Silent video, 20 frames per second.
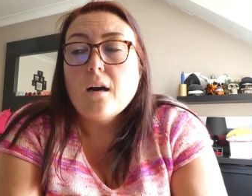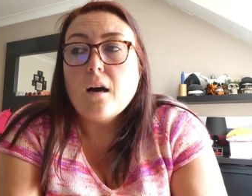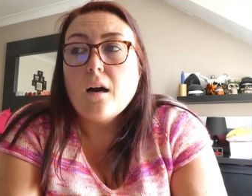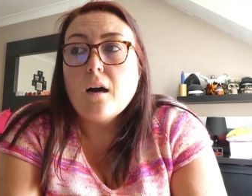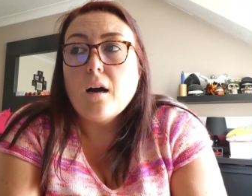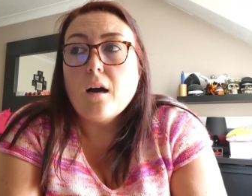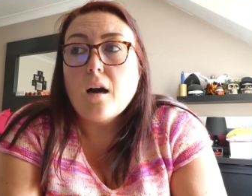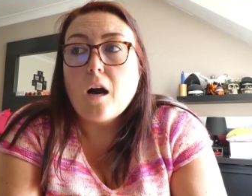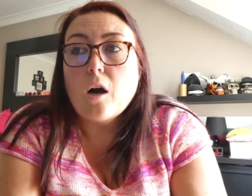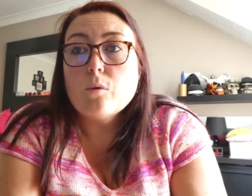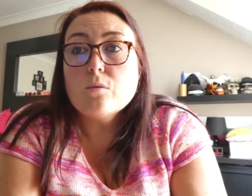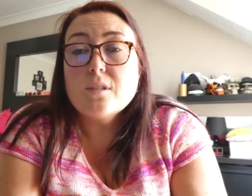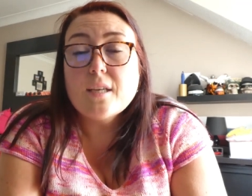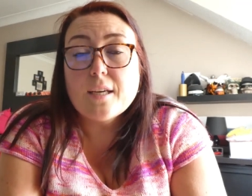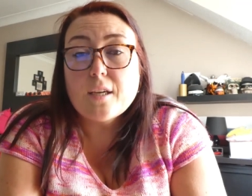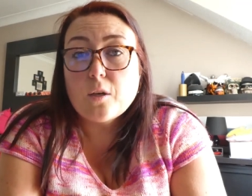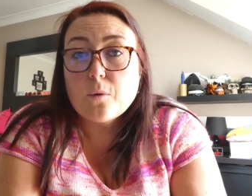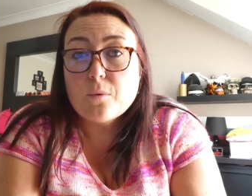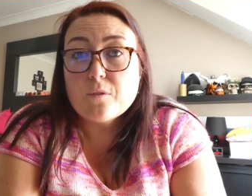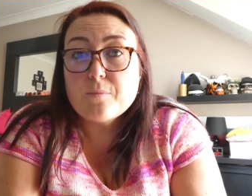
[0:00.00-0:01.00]
Uh, I'll
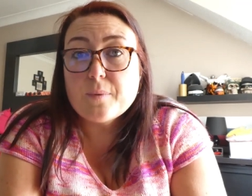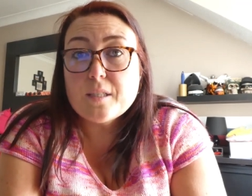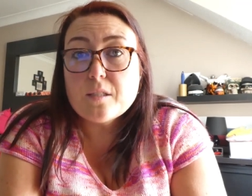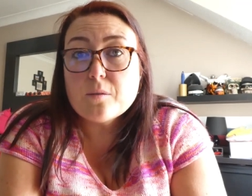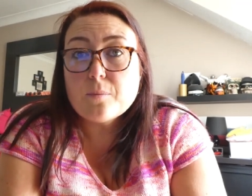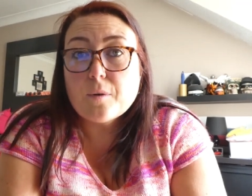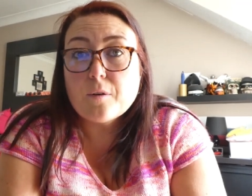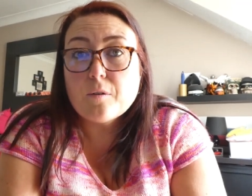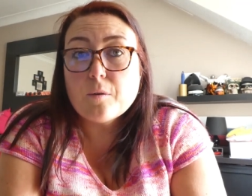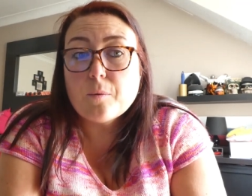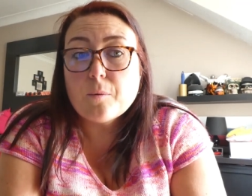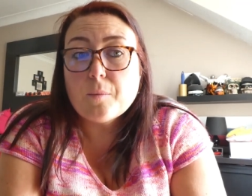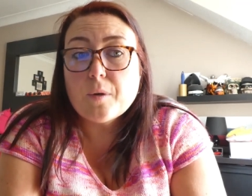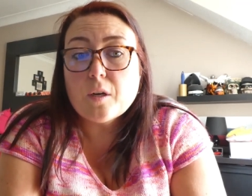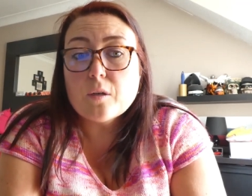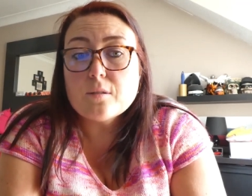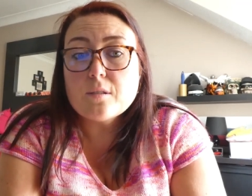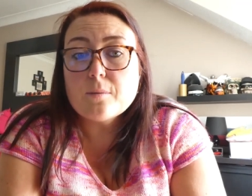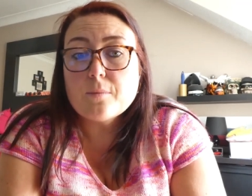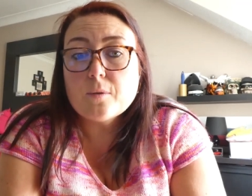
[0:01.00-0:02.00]
take you with me tomorrow when we
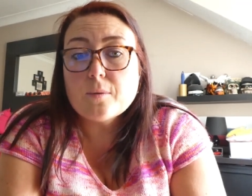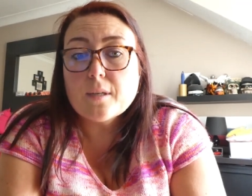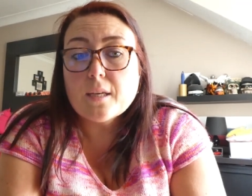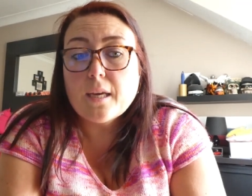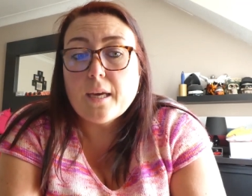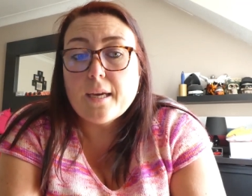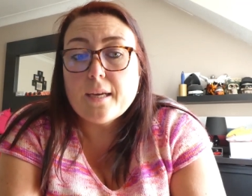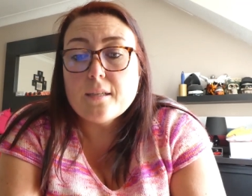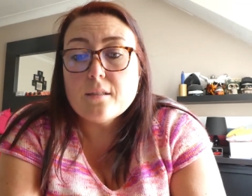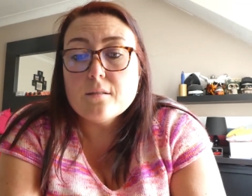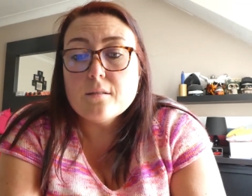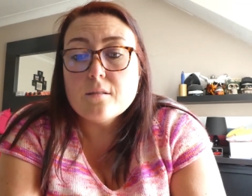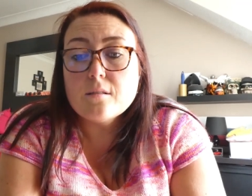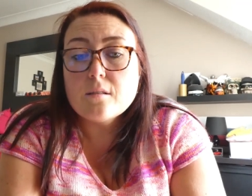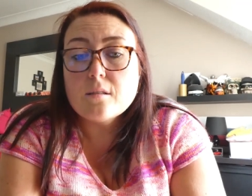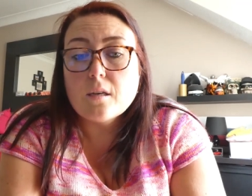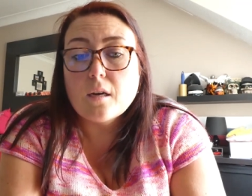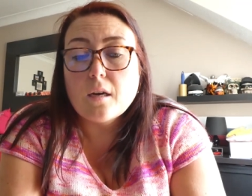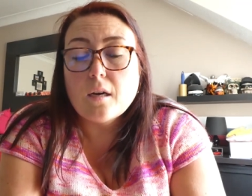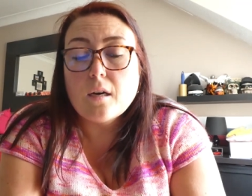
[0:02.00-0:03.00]
go to Milton
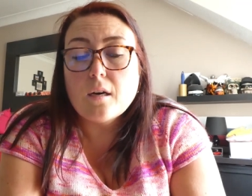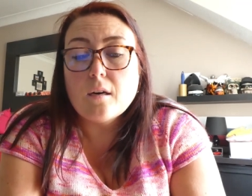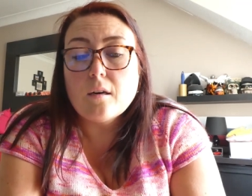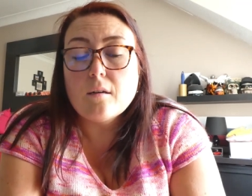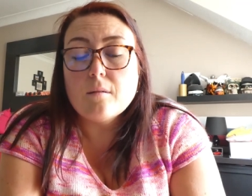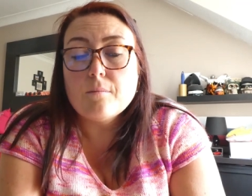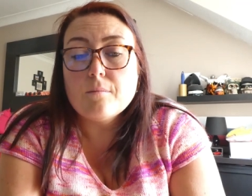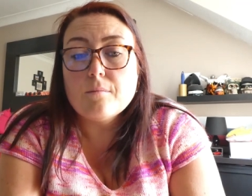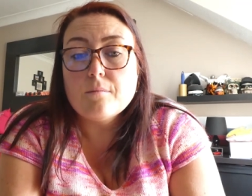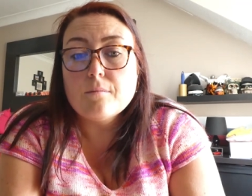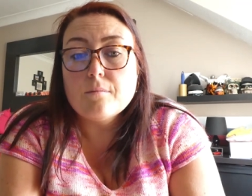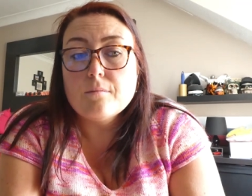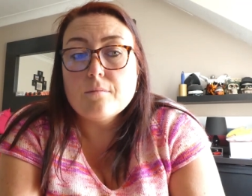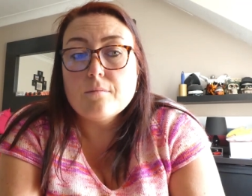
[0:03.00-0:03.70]
Keynes. Um,